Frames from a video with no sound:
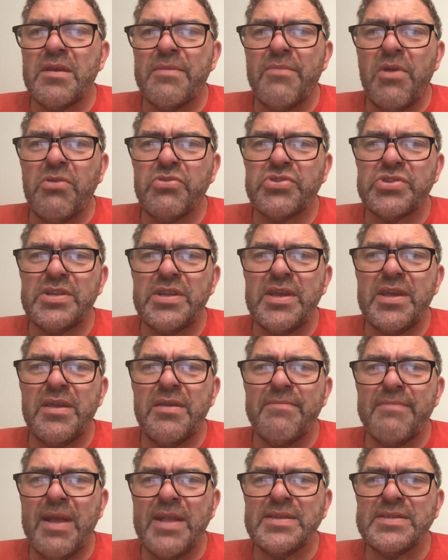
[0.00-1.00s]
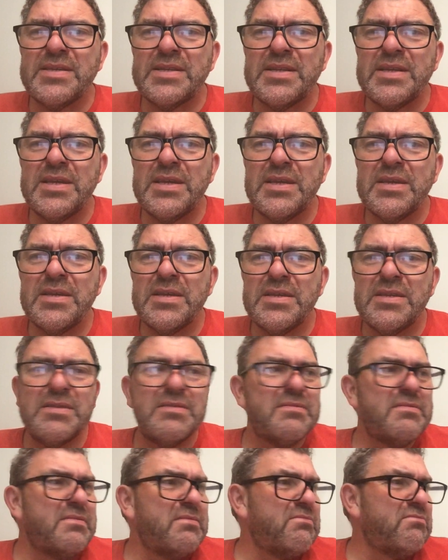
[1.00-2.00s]
emotionally, mentally,
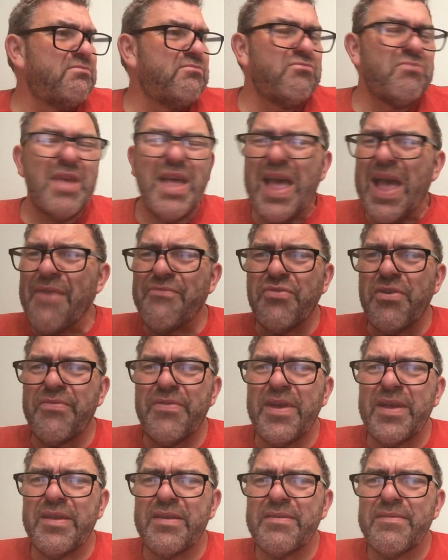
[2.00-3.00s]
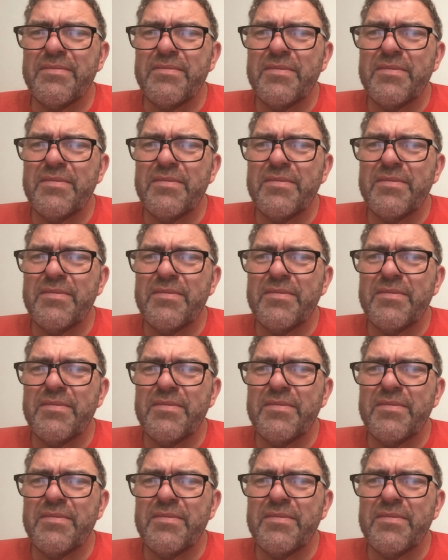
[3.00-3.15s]
everything.